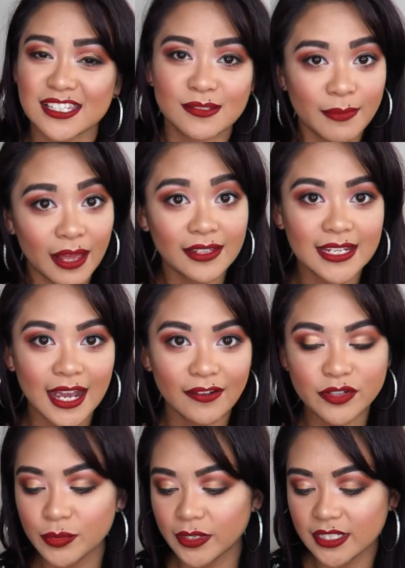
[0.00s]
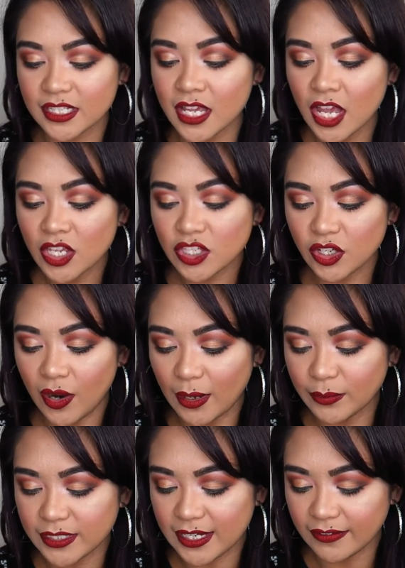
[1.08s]
smelled afterwards. So I
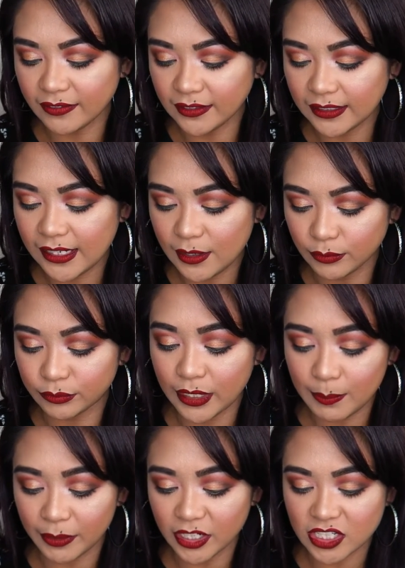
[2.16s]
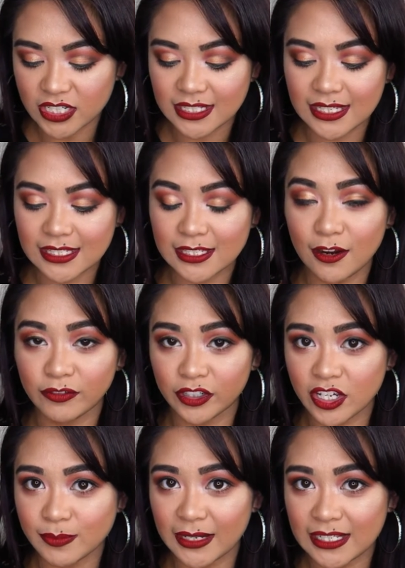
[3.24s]
would definitely repurchase this Ofra
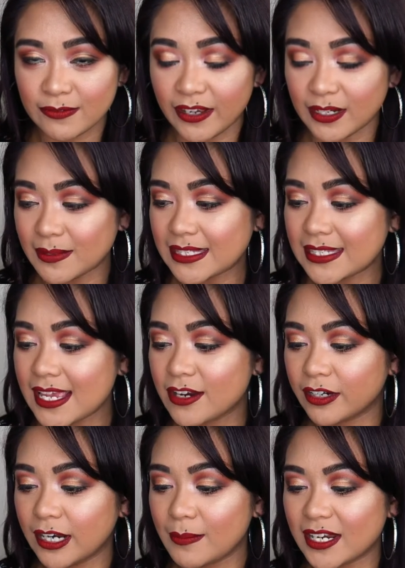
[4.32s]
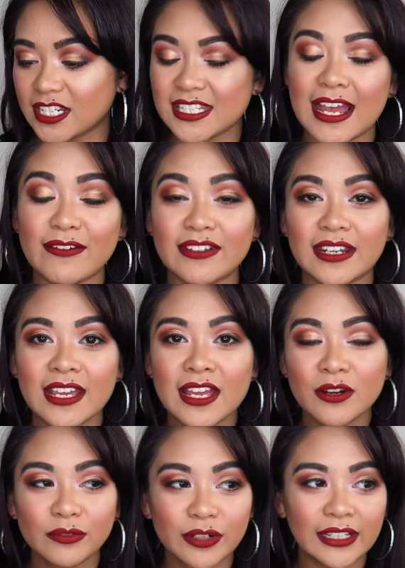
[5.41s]
Cosmetics Vitamin C Cream. I just haven't
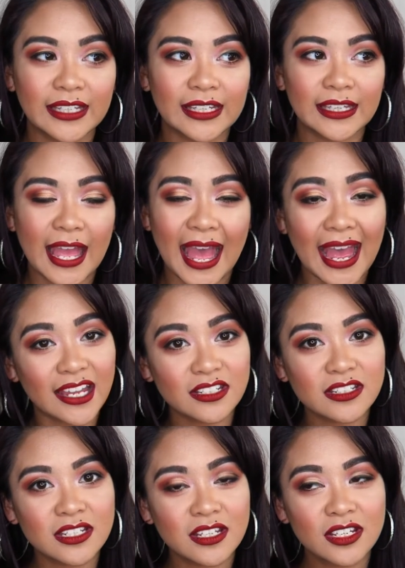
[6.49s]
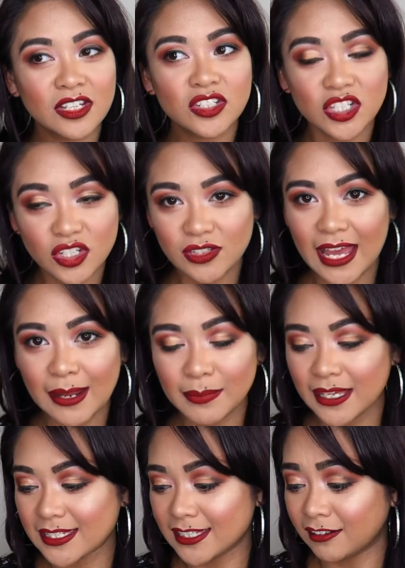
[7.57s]
really had to do that
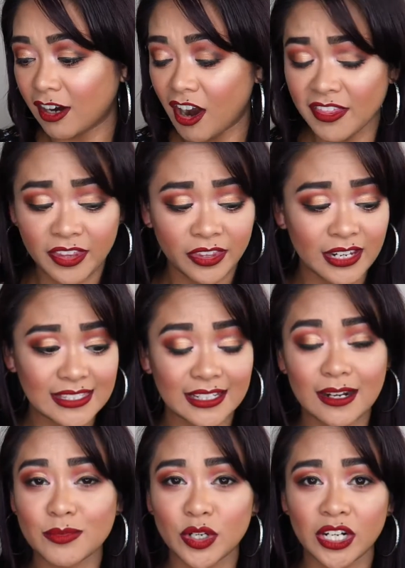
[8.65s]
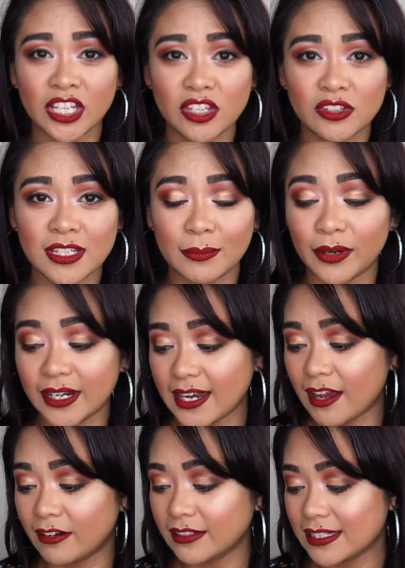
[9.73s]
because there are other things that I'm trying to use up right
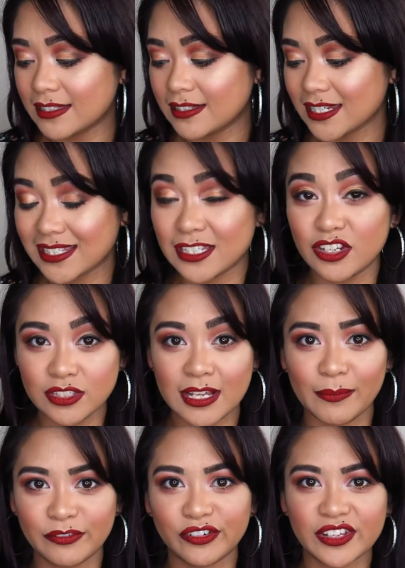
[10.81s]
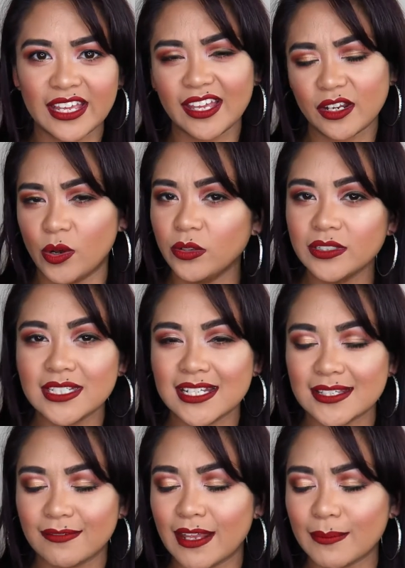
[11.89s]
now and just use up before they get old,
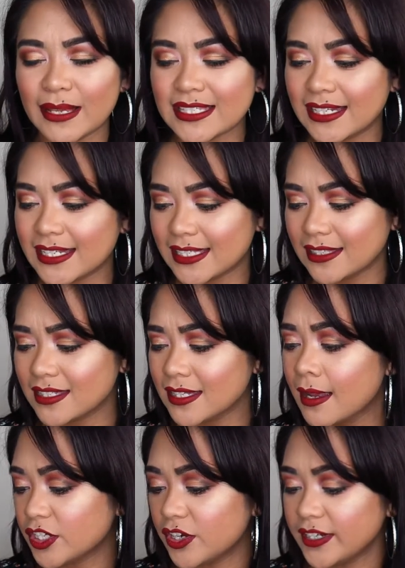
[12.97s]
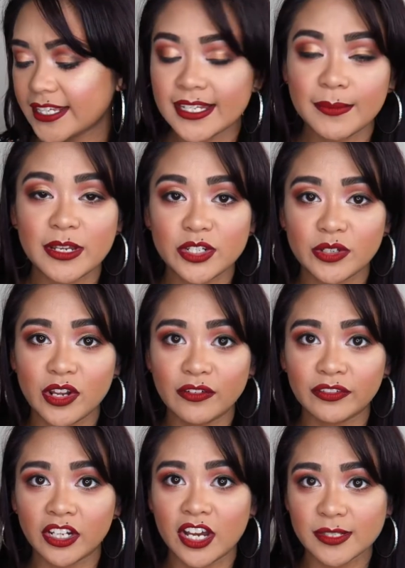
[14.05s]
if that makes any sense. So next time I do an
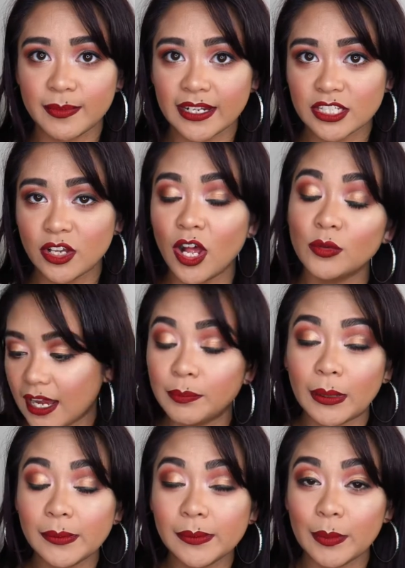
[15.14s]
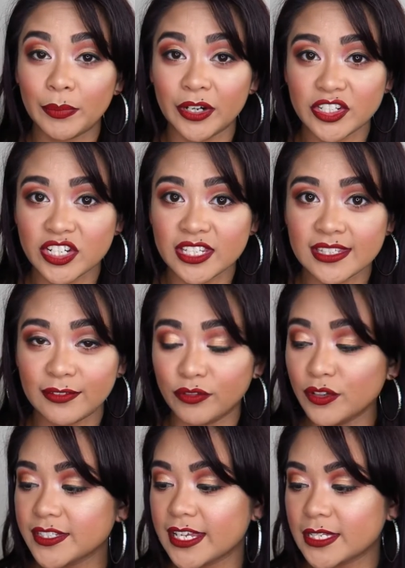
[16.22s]
Ofra Cosmetics haul, I'll probably purchase the
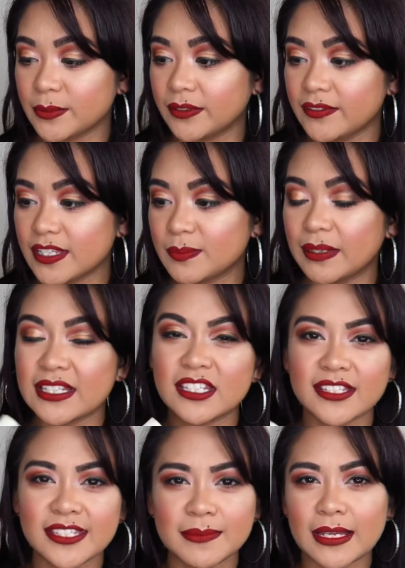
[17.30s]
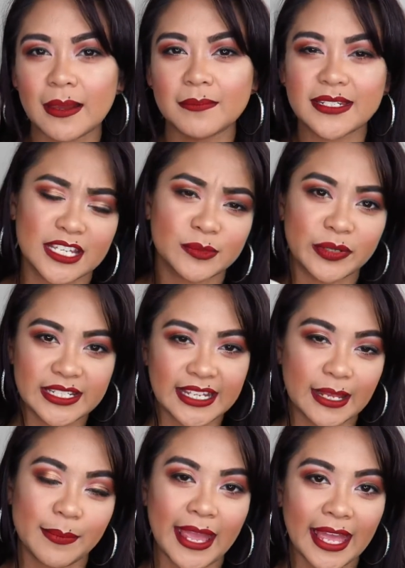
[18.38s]
full size one of this, but it's not something I'm desperate to
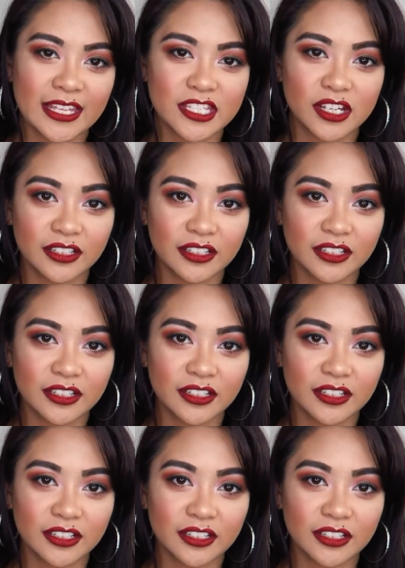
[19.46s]
get my hands